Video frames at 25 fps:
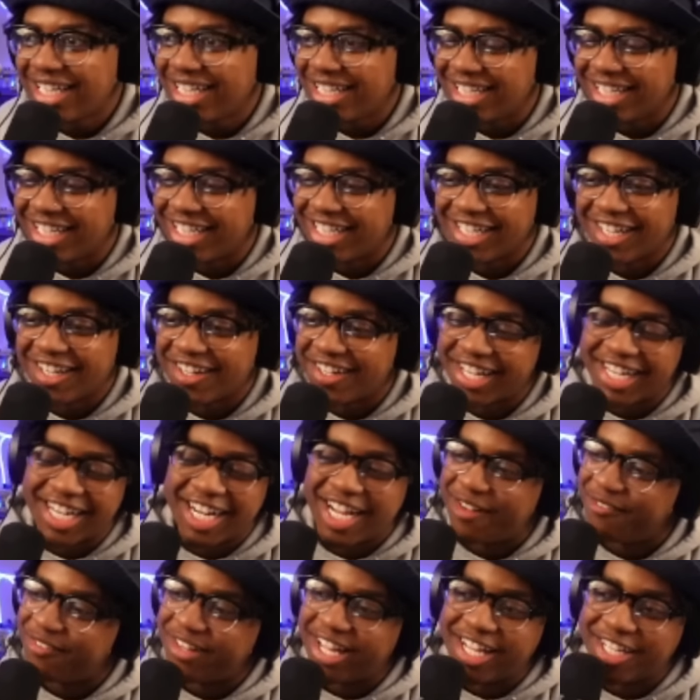Lino, like,
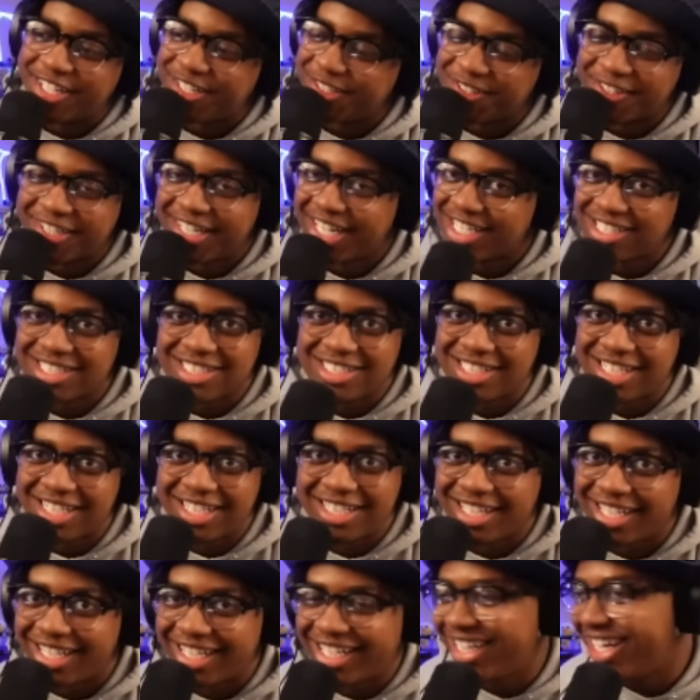I'm not doing that
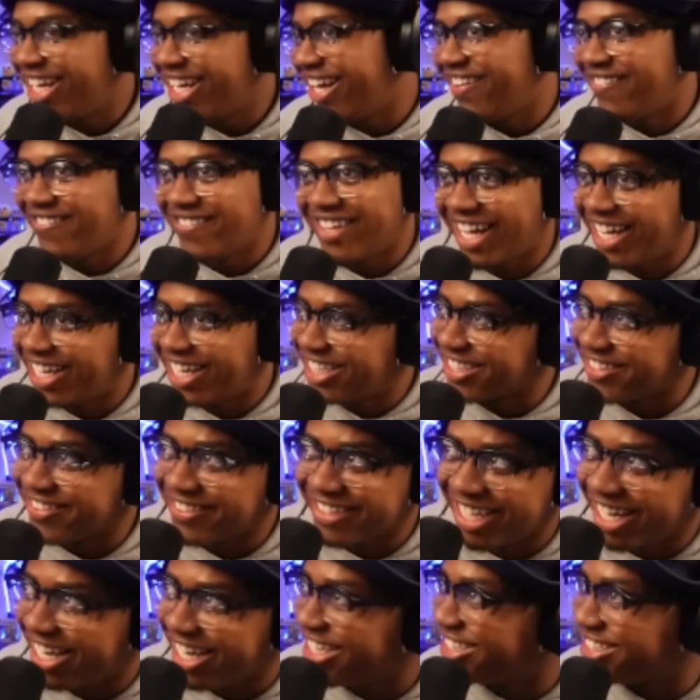shit. I'm not
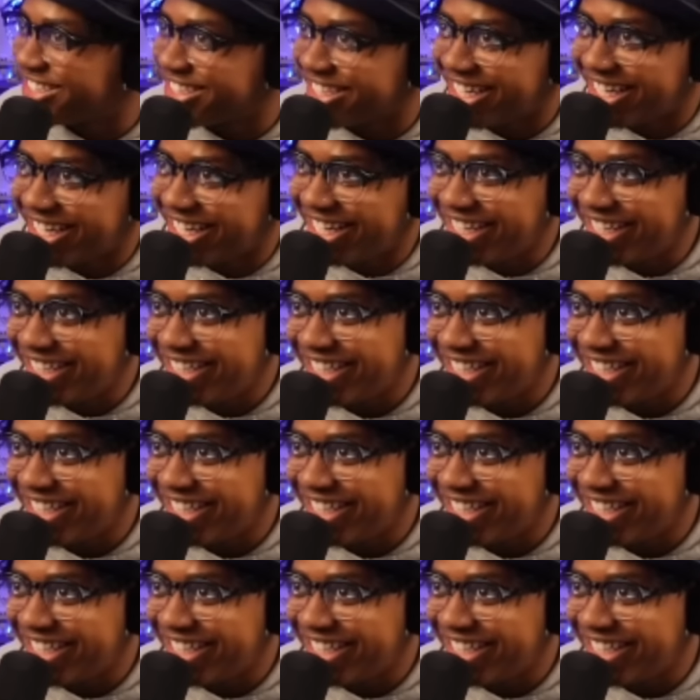doing that shit.